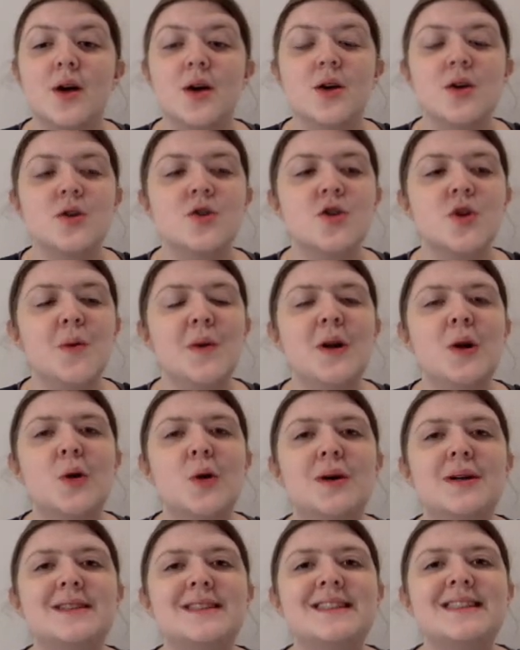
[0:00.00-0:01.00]
So we look
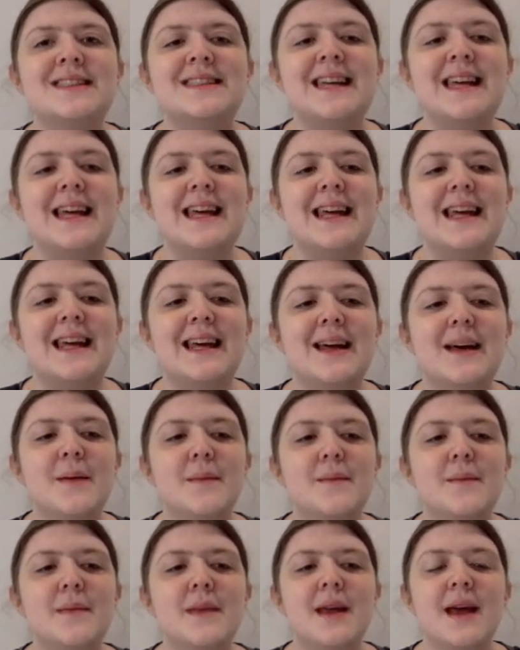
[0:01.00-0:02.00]
at C.
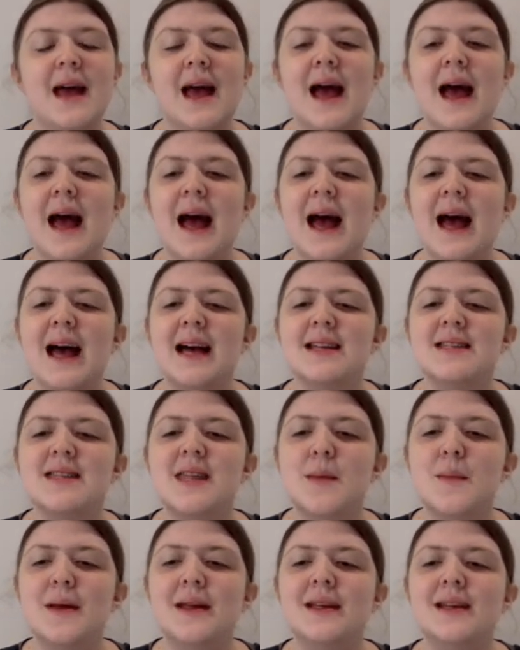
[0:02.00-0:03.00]
Has there
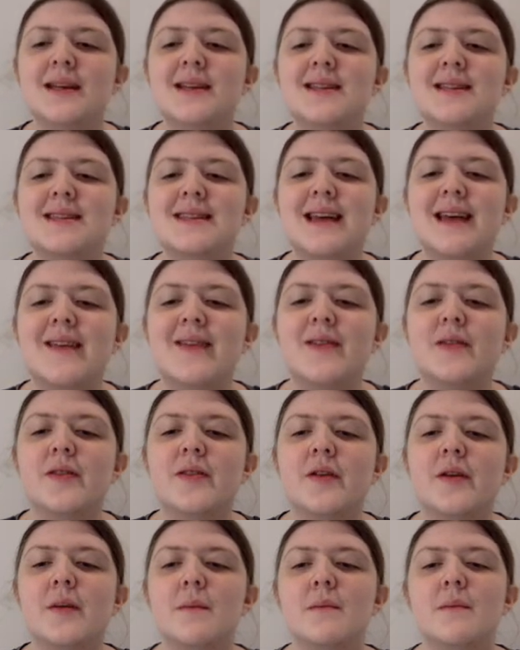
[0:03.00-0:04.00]
been consent?
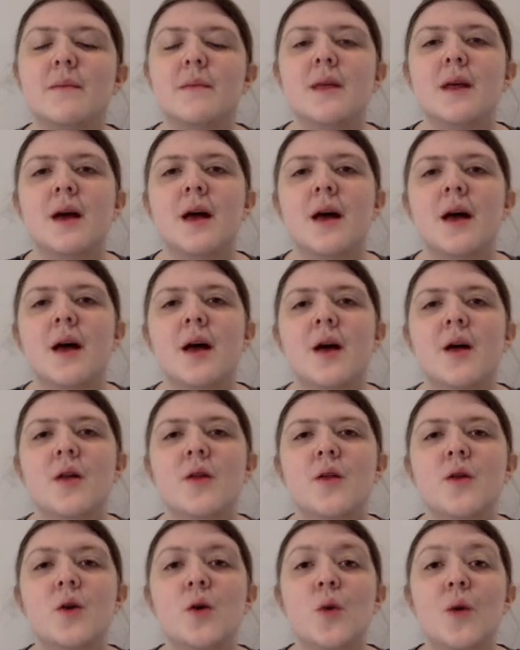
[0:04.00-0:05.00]

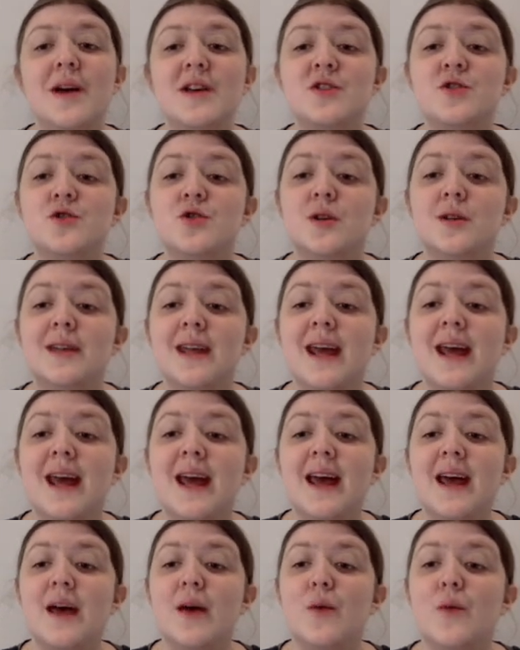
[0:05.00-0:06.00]
The question
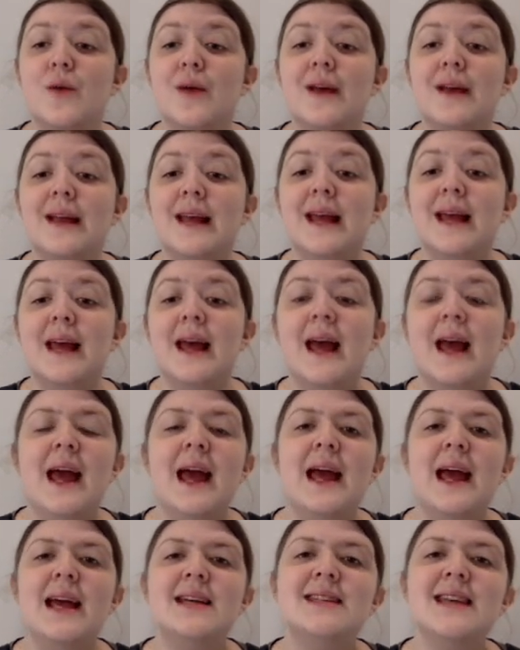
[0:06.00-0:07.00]
here, really,
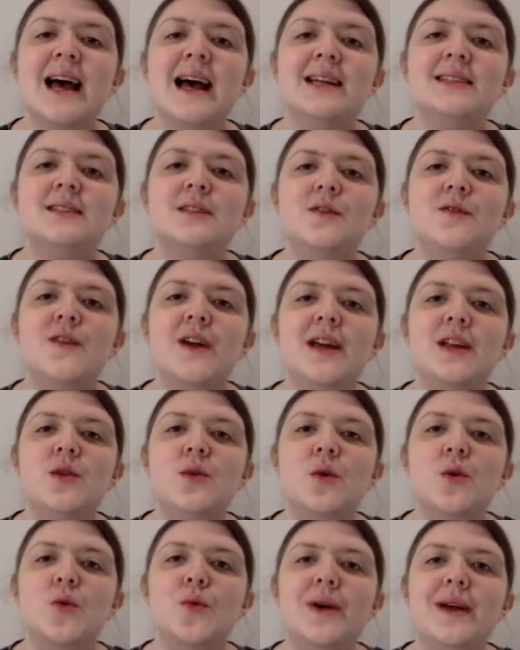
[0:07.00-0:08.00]
is has Davina
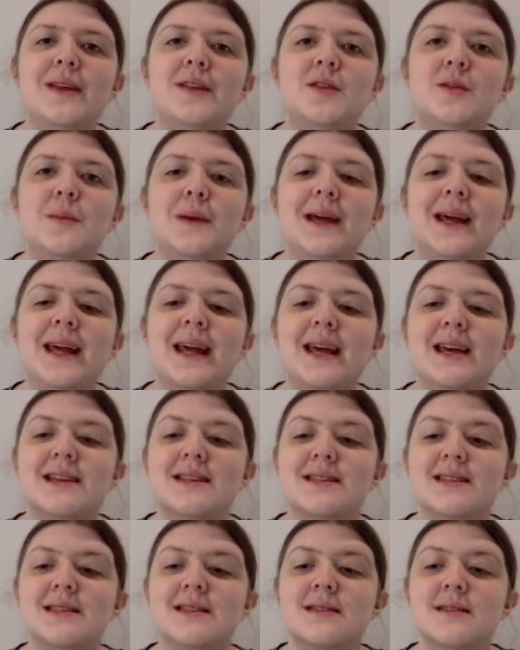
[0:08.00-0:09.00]
agreed to be
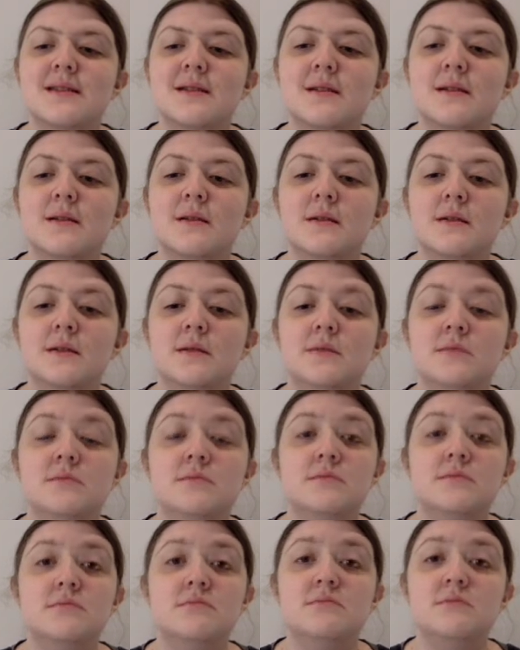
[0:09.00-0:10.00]
kissed?
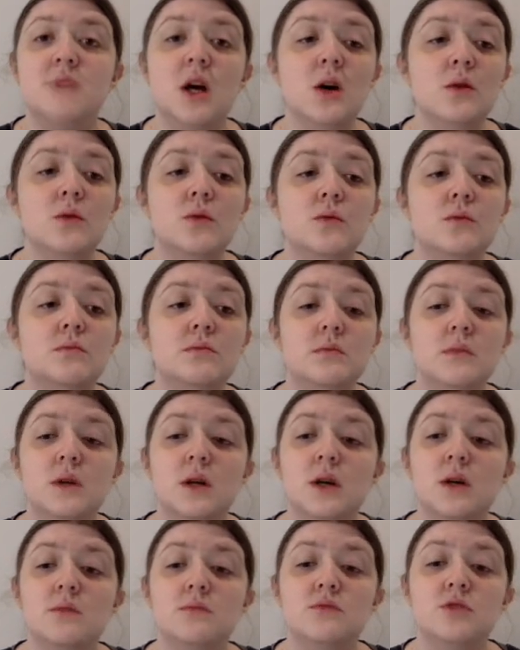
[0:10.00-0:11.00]
No,
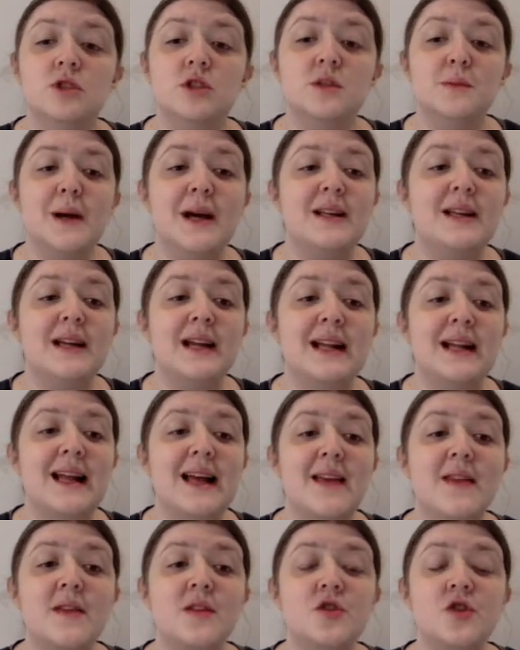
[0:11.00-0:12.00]
she's made it
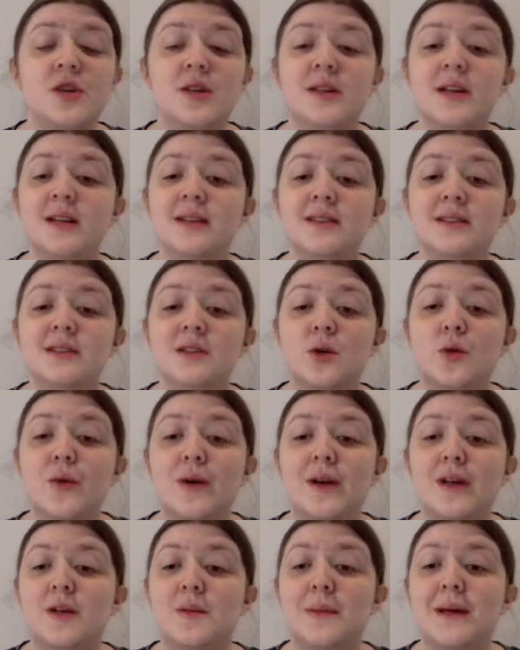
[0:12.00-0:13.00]
clear that she doesn't
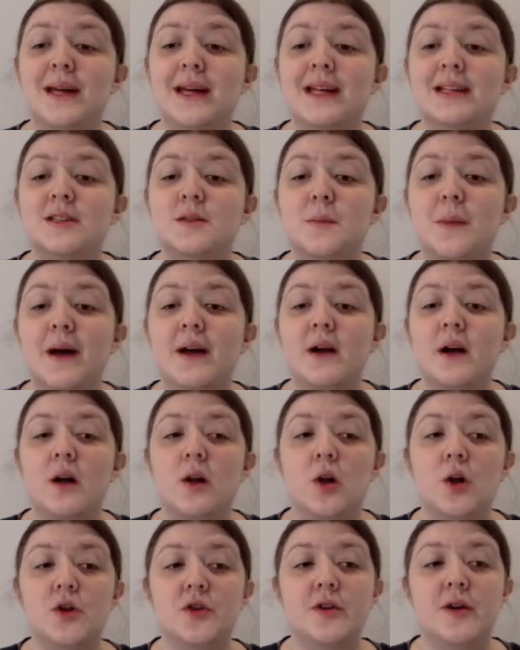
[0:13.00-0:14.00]
agree to be kissed by
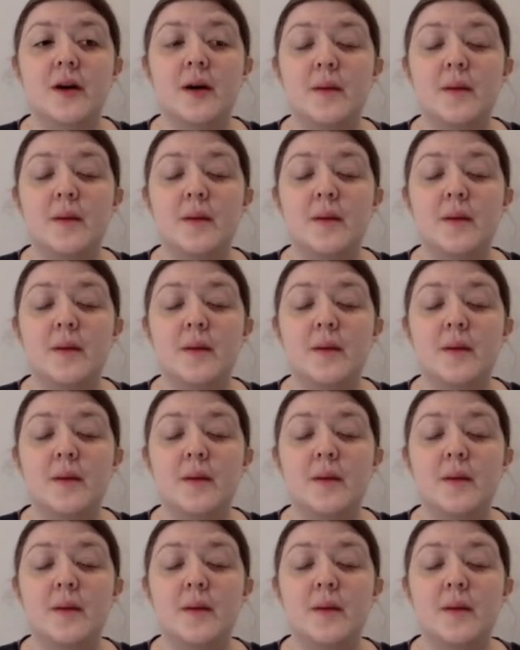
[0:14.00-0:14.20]
Carlotta.